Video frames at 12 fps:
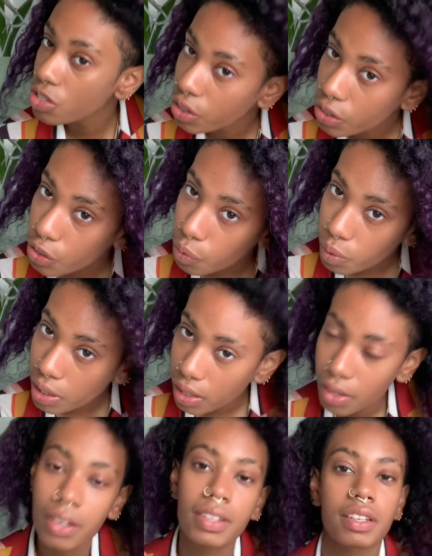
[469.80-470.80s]
you what it
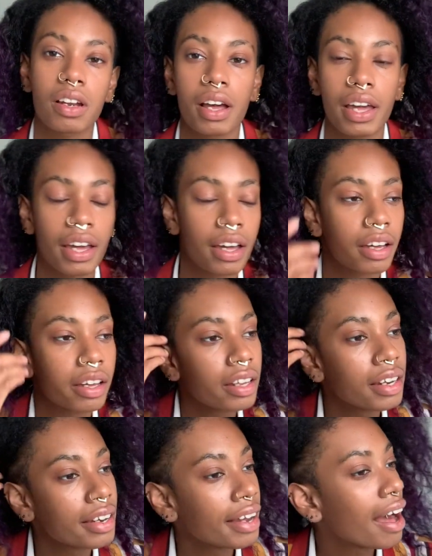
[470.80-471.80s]
looks like
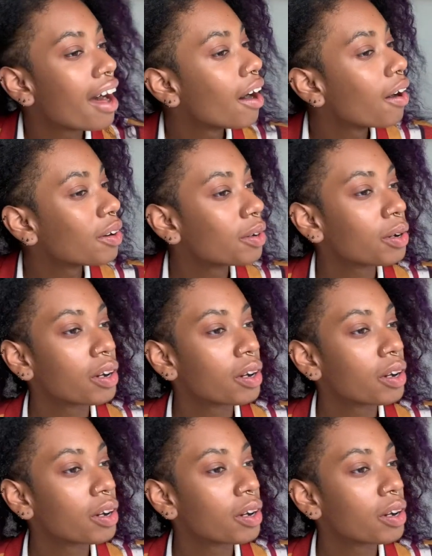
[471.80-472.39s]
now.